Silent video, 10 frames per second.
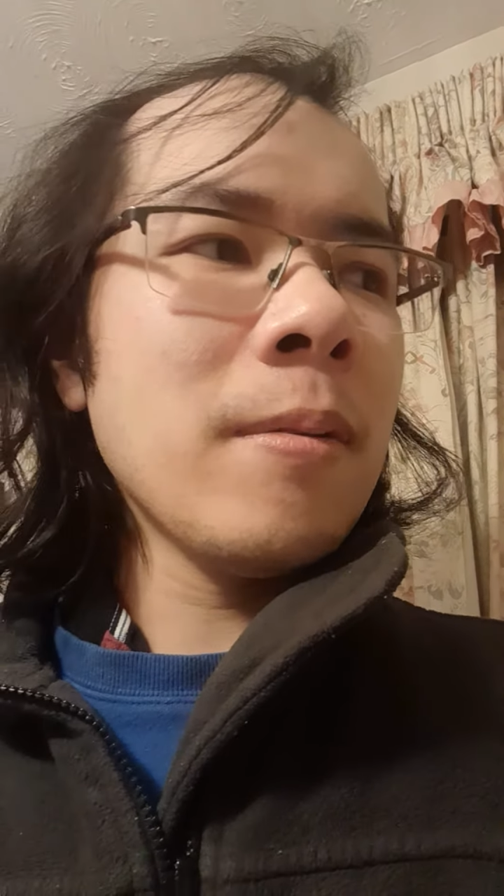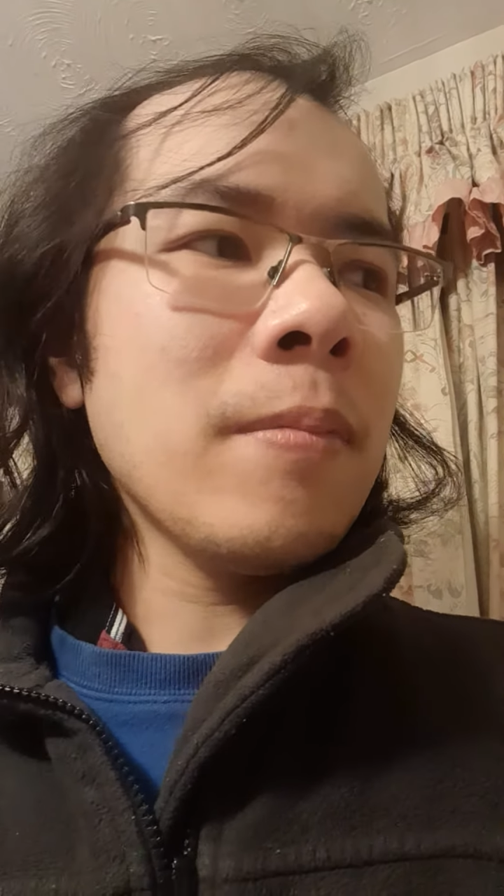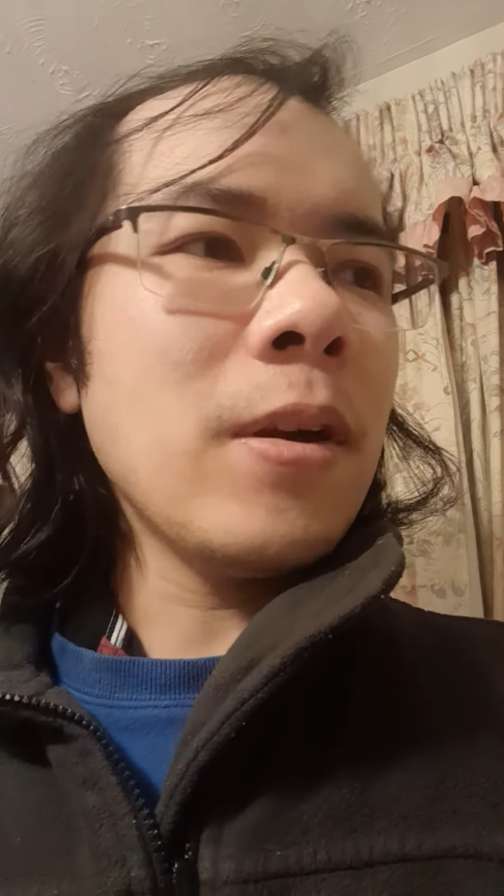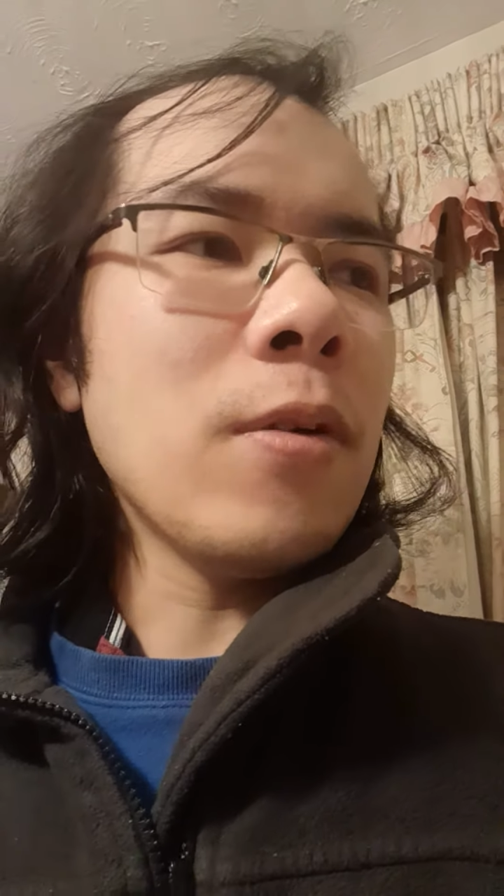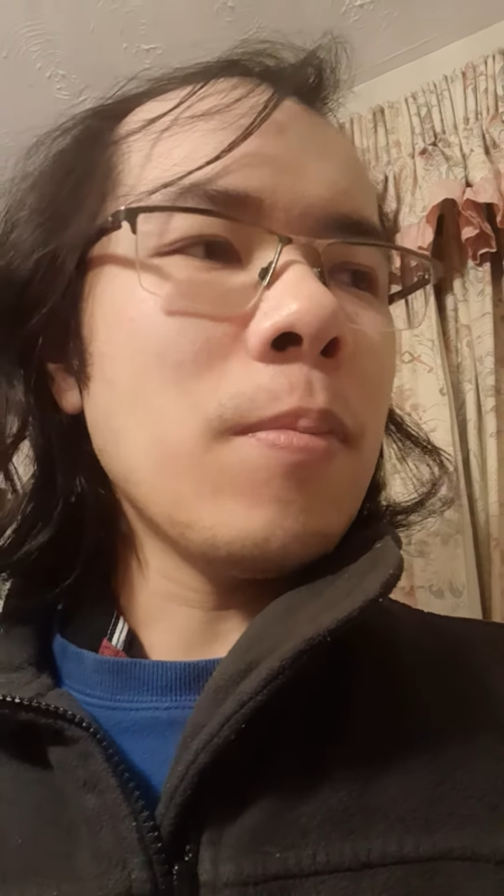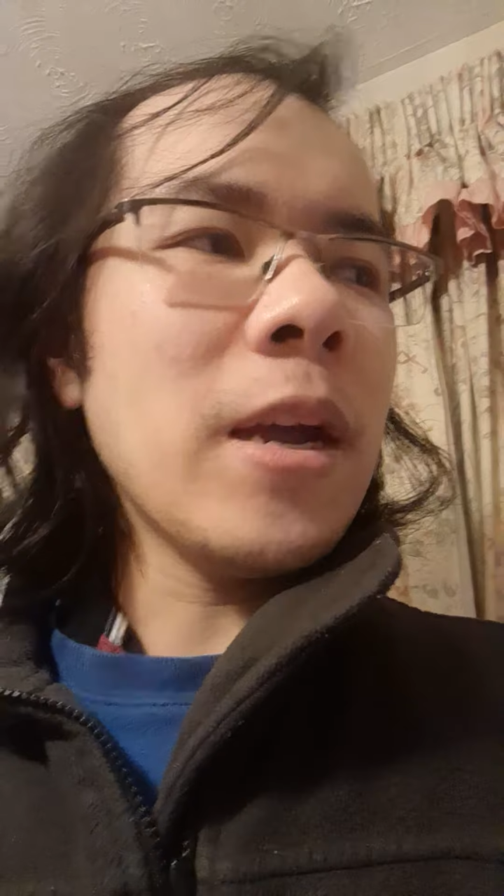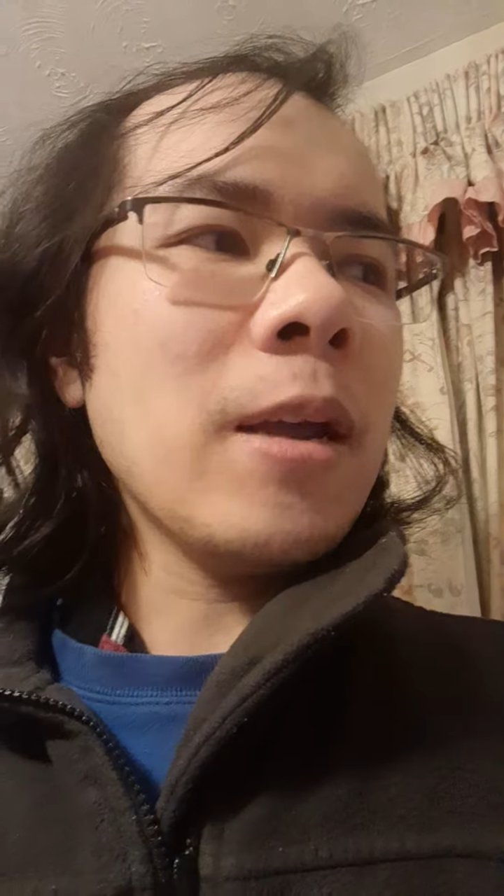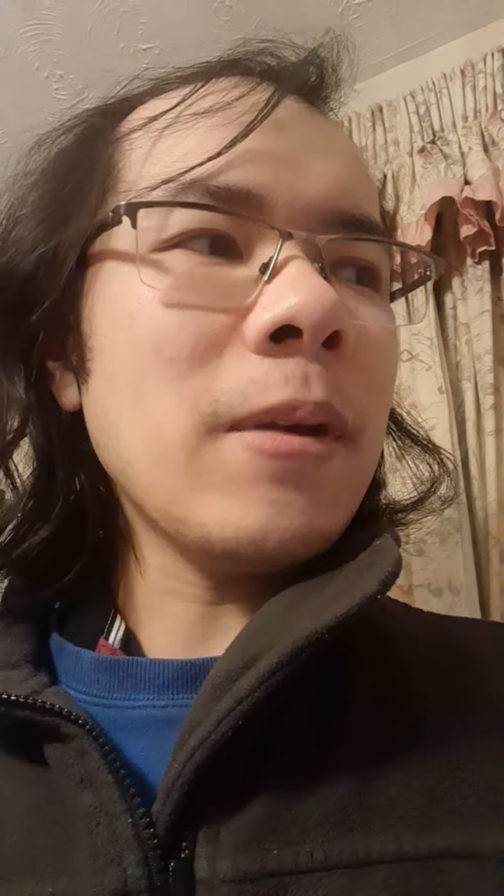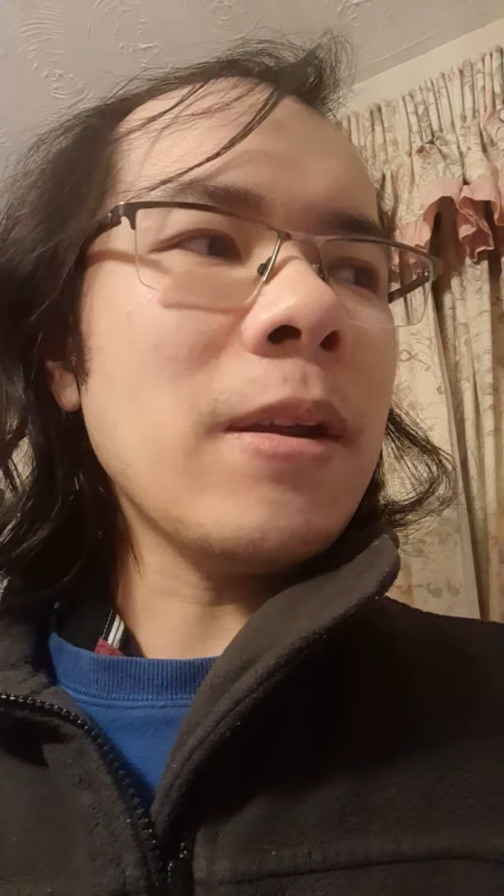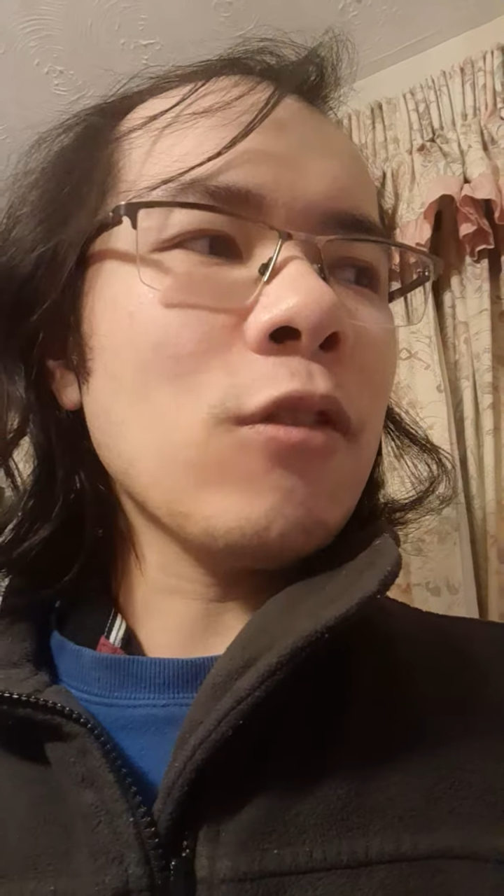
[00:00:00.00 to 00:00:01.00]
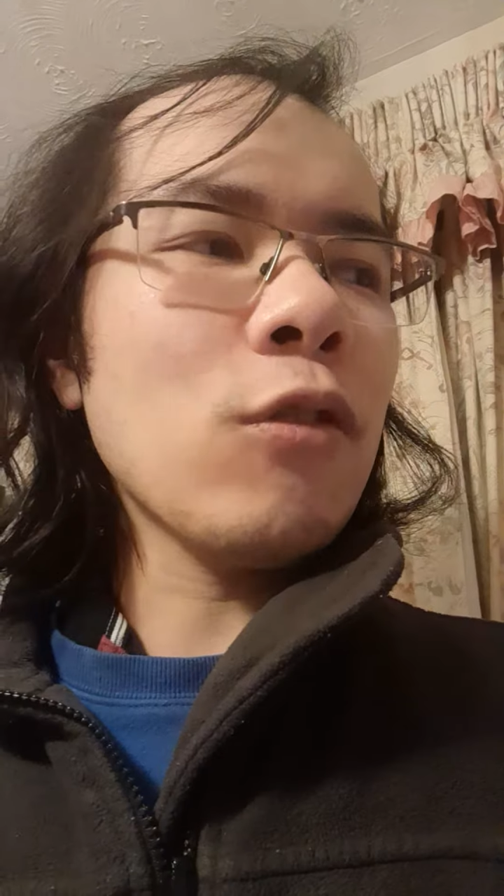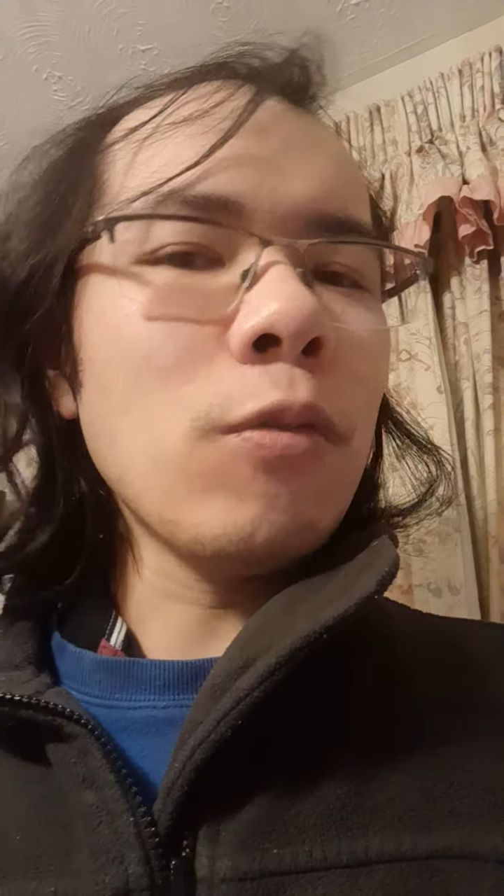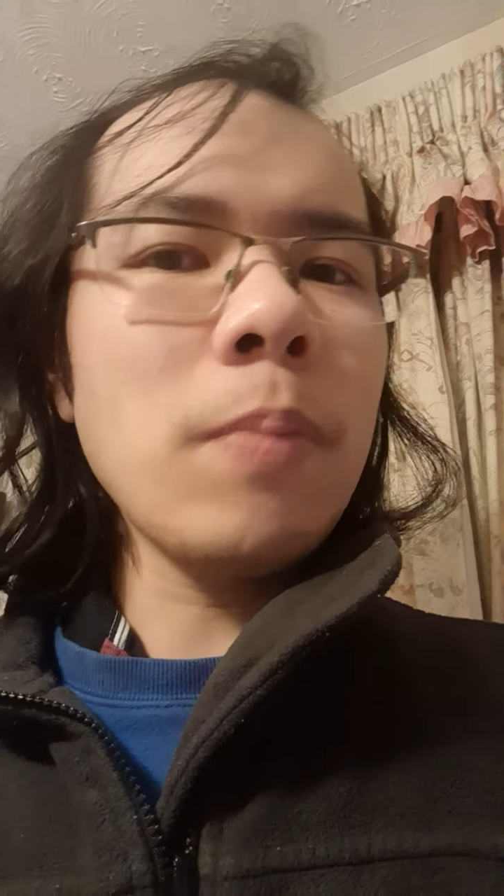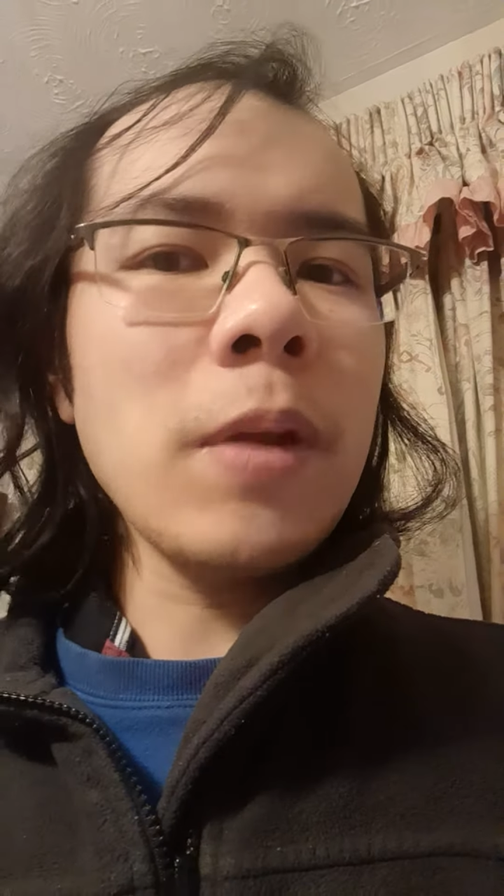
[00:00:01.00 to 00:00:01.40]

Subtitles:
You know, maybe this could